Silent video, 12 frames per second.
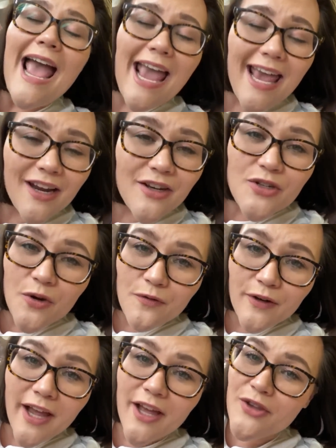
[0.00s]
And don't
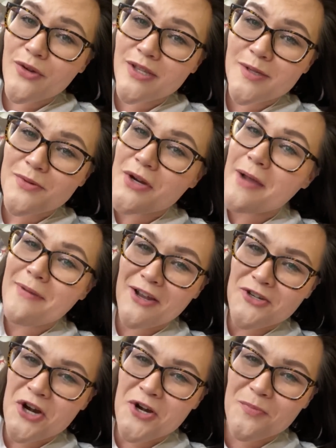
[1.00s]
forget, you can subscribe
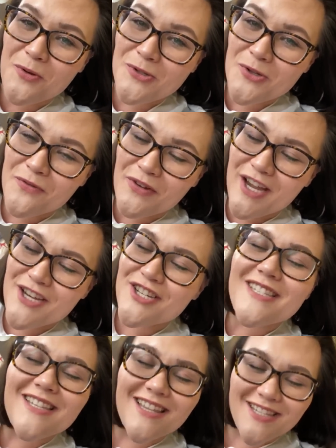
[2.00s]
and turn on your post
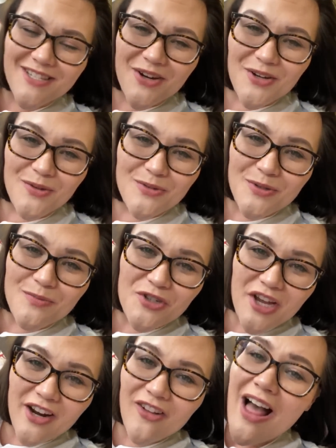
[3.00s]
notifications to this here YouTube
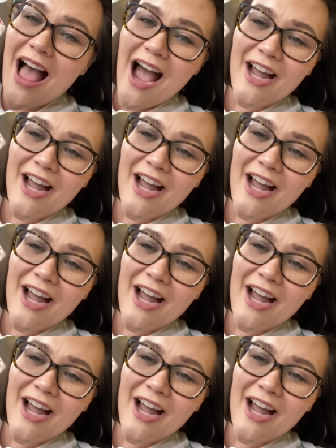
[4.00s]
channel.